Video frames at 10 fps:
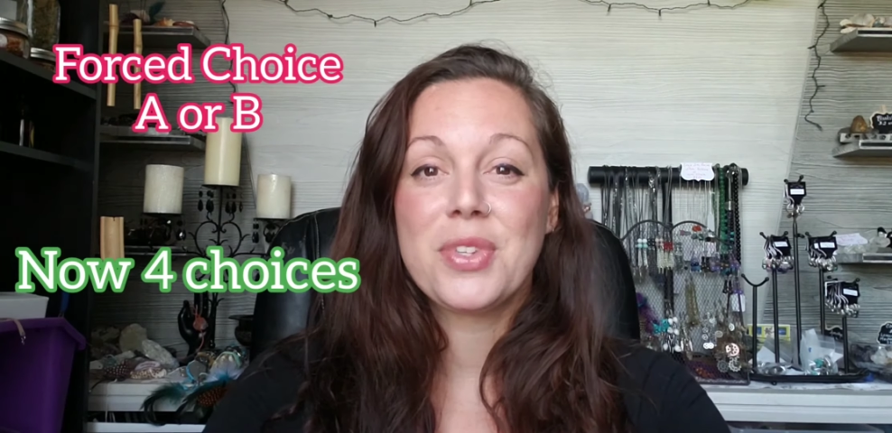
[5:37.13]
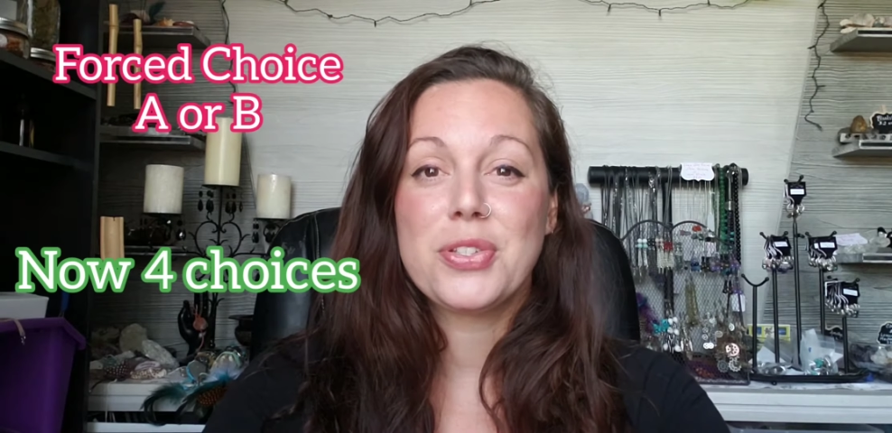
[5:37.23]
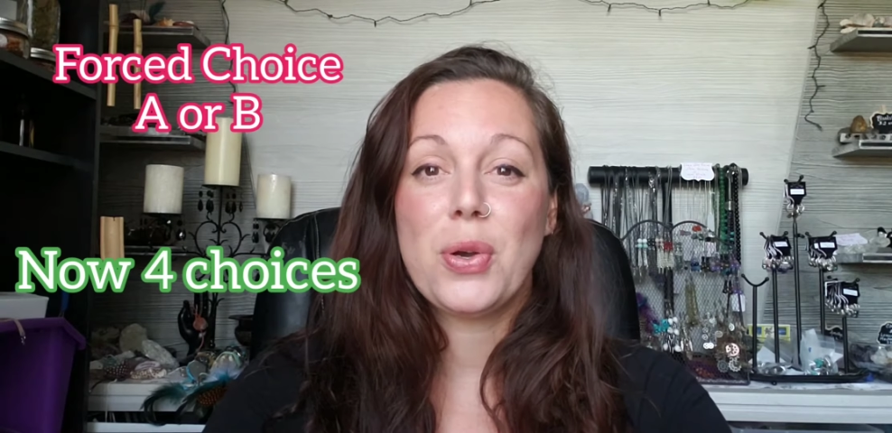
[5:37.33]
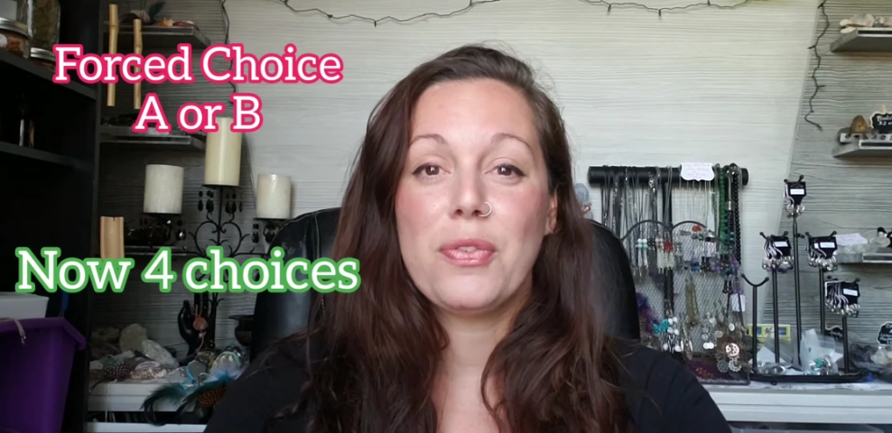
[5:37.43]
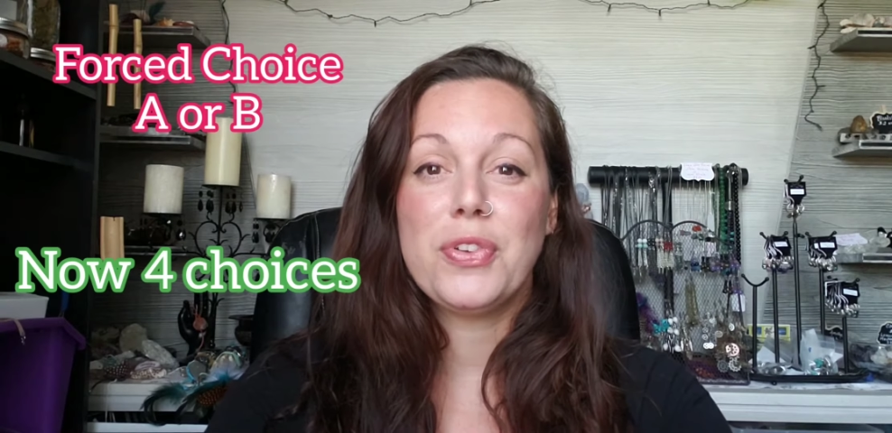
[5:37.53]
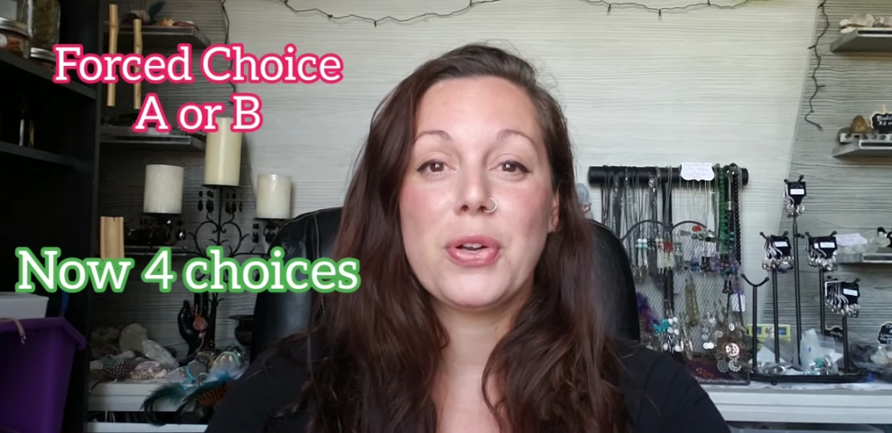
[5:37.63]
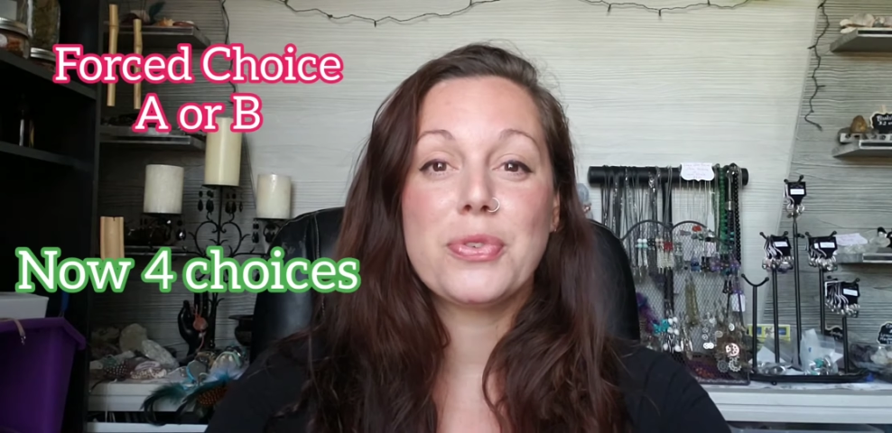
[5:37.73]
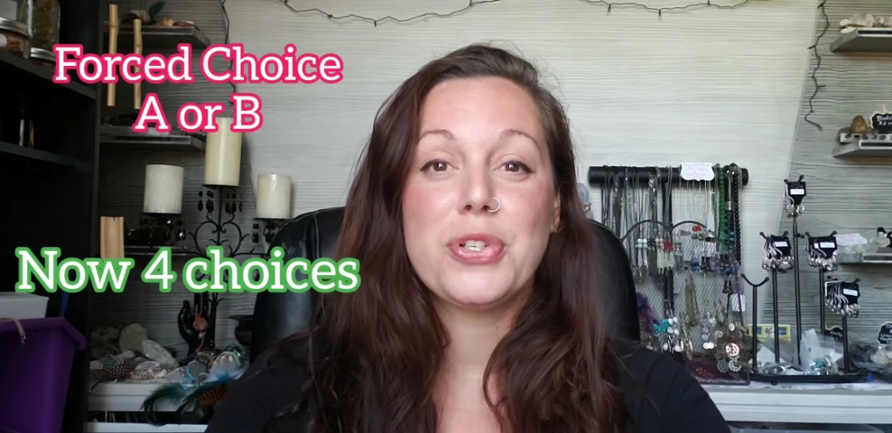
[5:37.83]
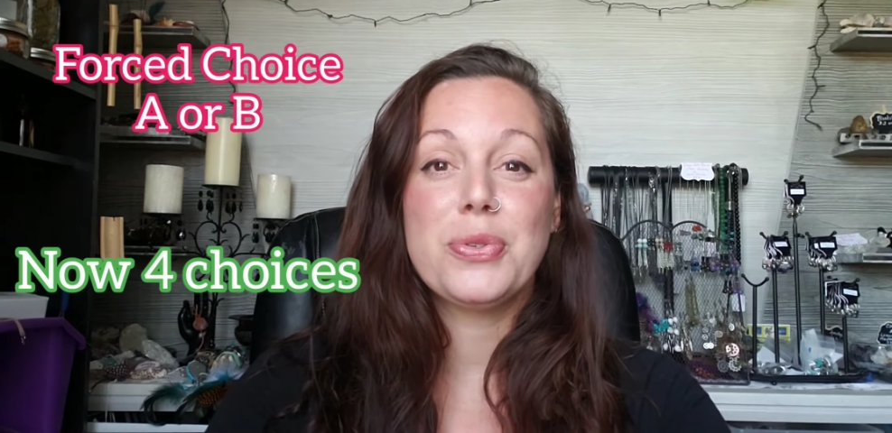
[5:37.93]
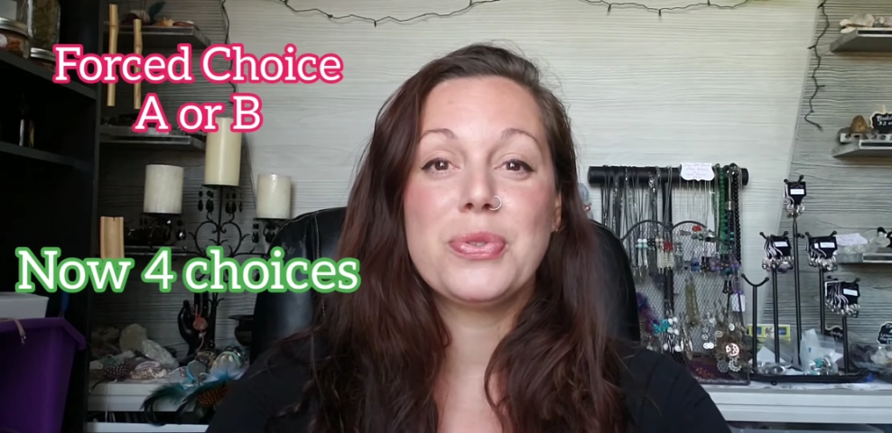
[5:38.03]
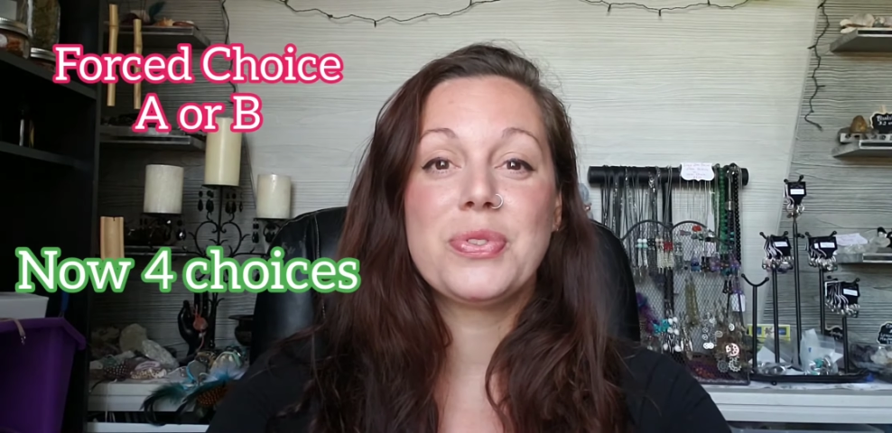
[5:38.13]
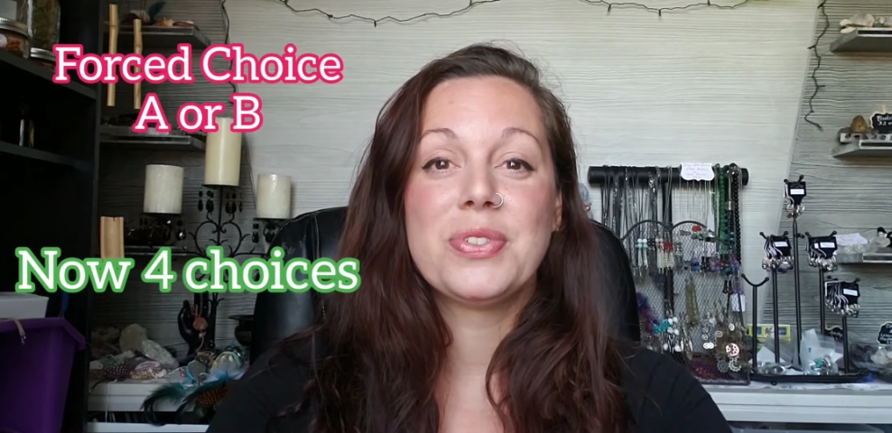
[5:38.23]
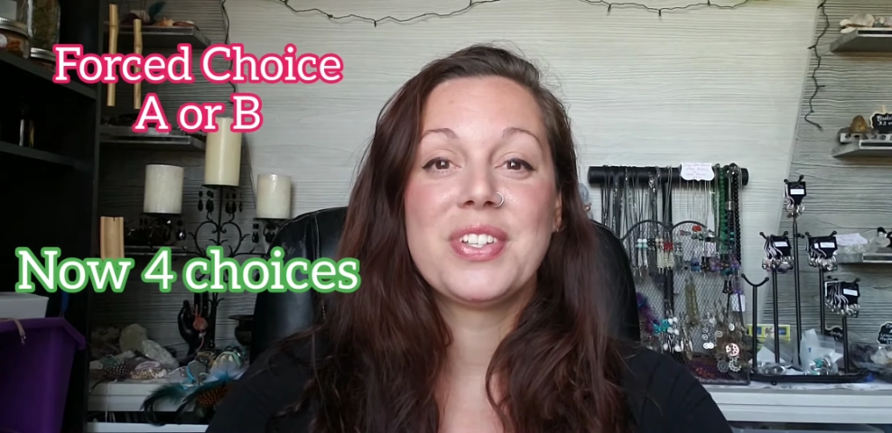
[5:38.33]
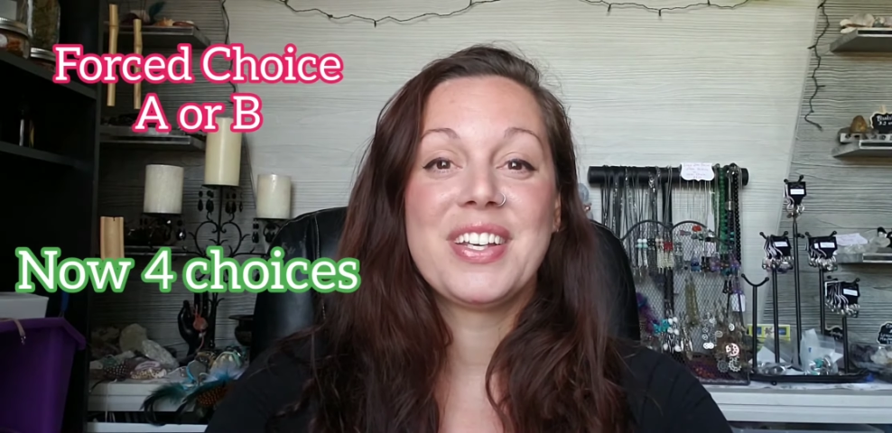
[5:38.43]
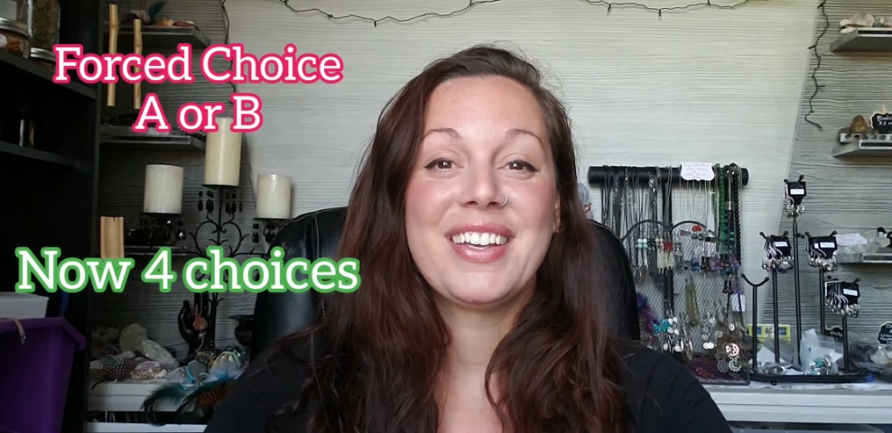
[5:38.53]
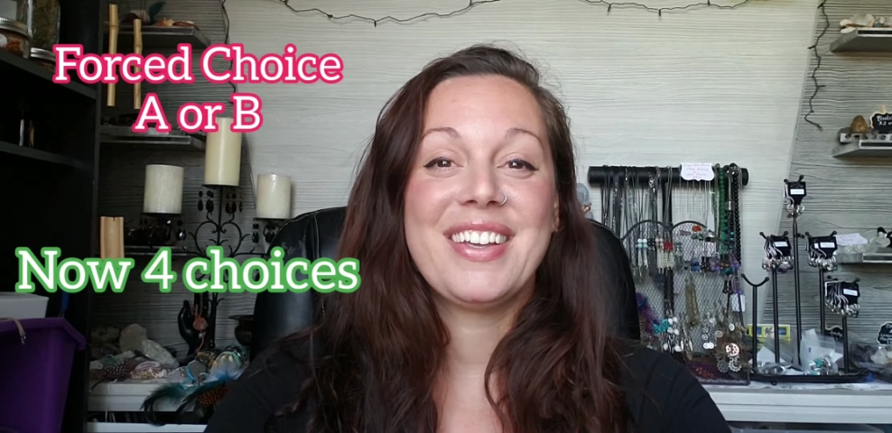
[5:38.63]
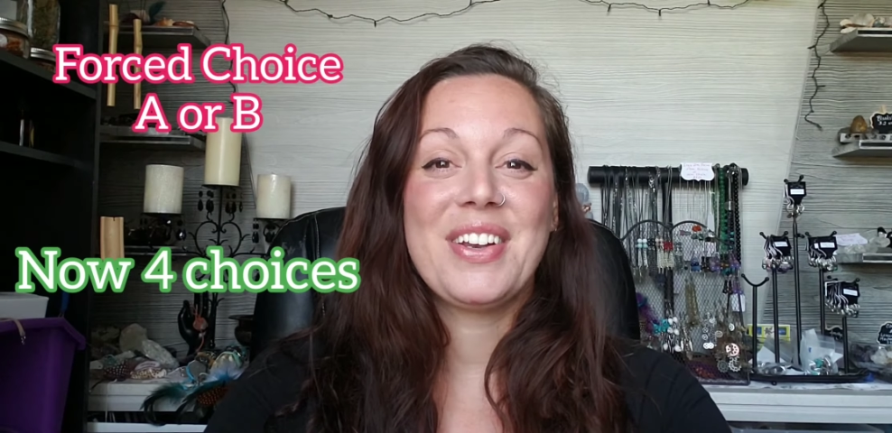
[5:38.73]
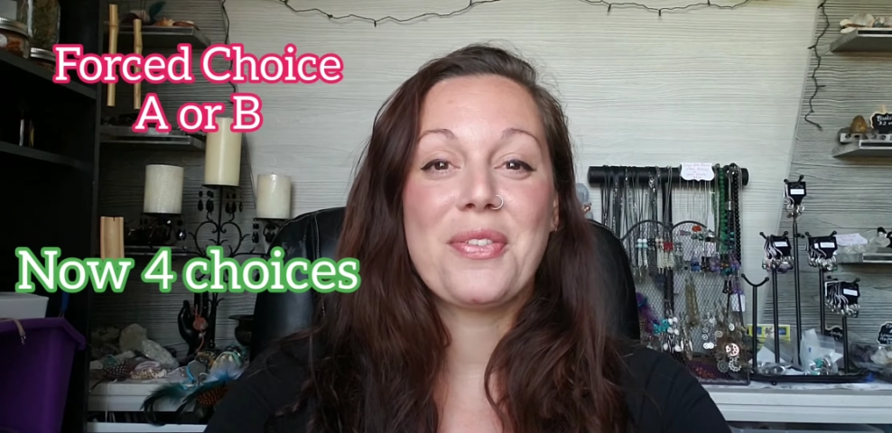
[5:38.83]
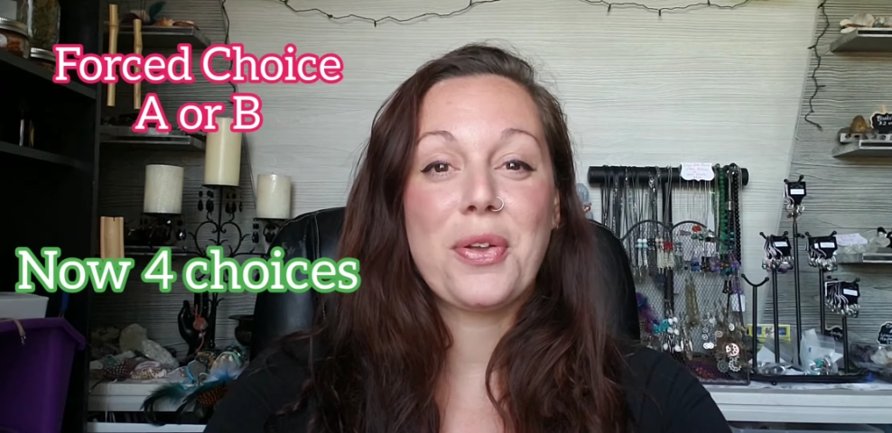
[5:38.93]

So if you don't choose, you know,